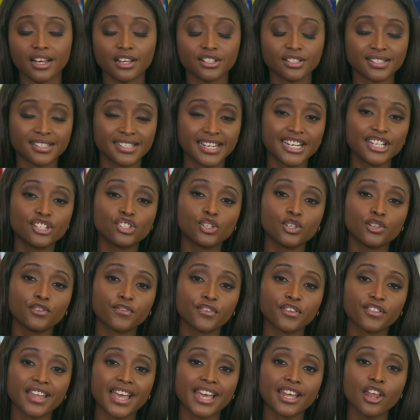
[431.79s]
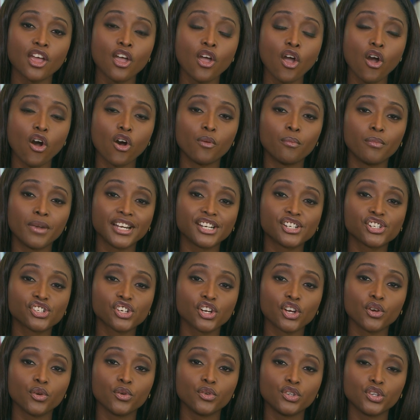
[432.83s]
Stay tuned for that on my
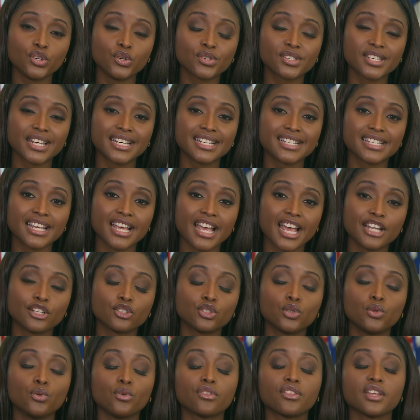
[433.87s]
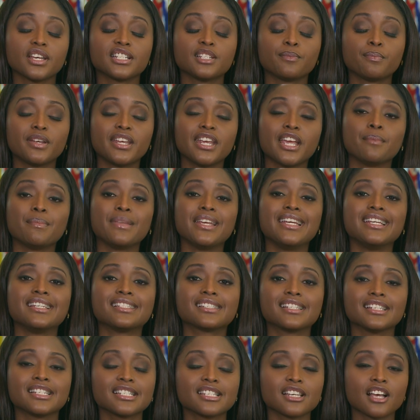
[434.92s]
show News Center at 2:30 p.m.
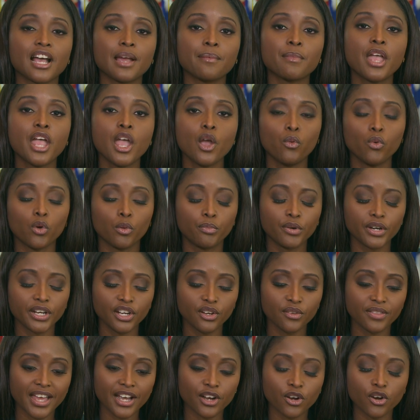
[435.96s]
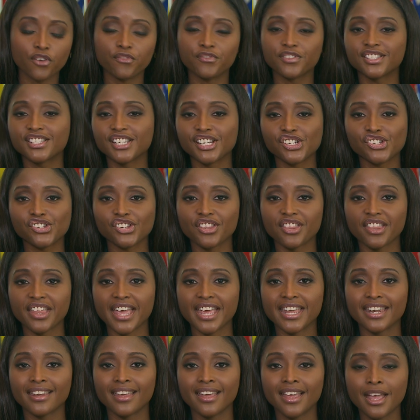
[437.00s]
Eastern Time. We'll bring you that conversation
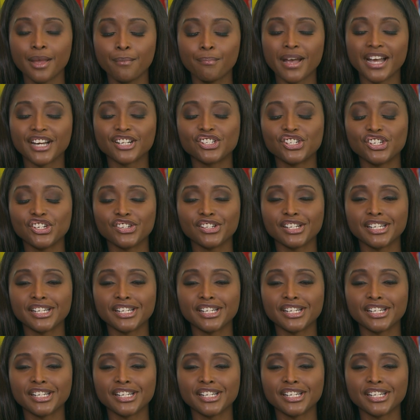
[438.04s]
then. Back to you,